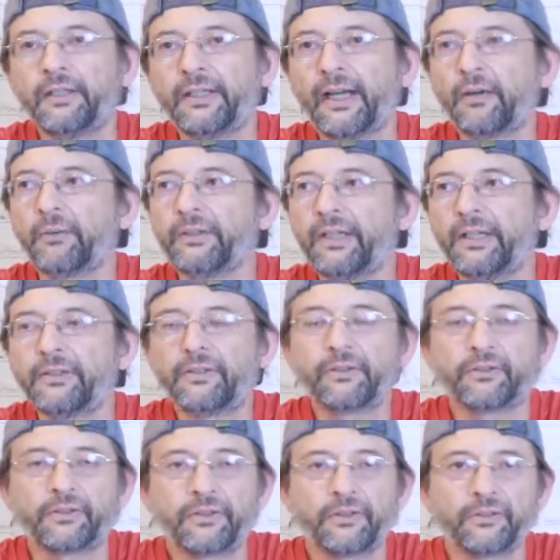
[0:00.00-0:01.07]
Nowadays
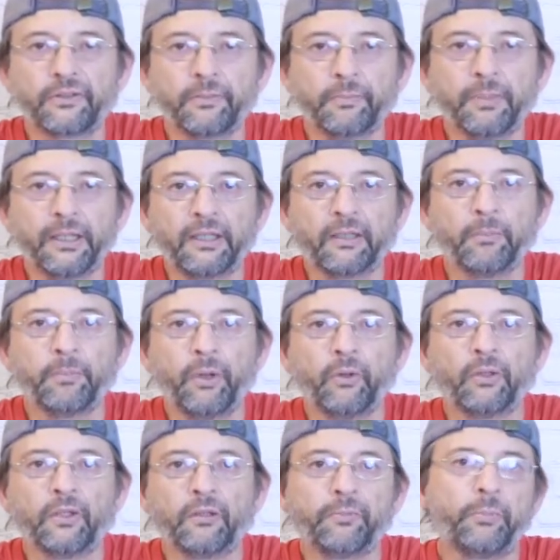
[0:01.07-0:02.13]
there's a big
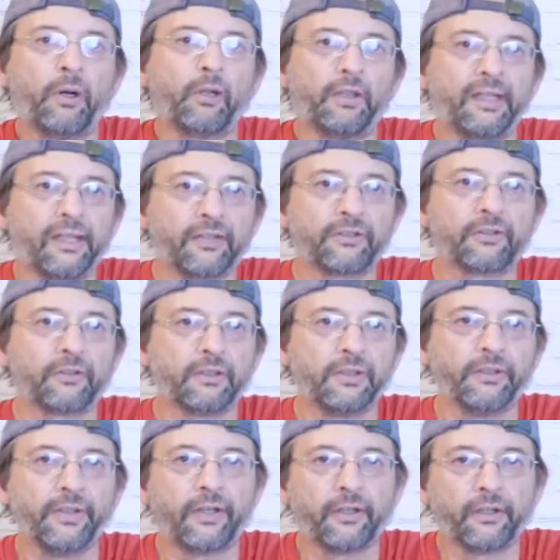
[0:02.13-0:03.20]
component of polyester
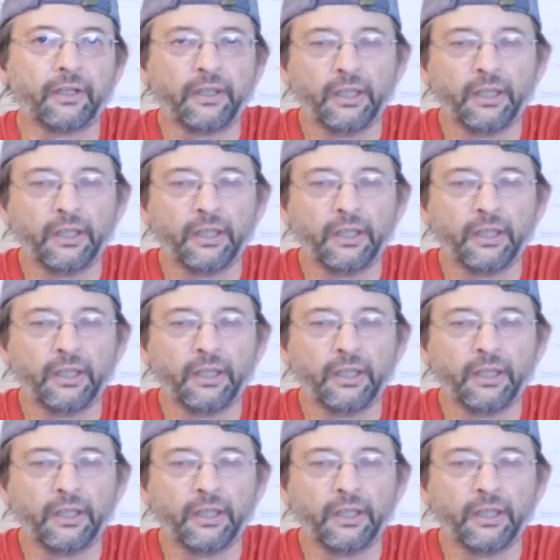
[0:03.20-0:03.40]
in there,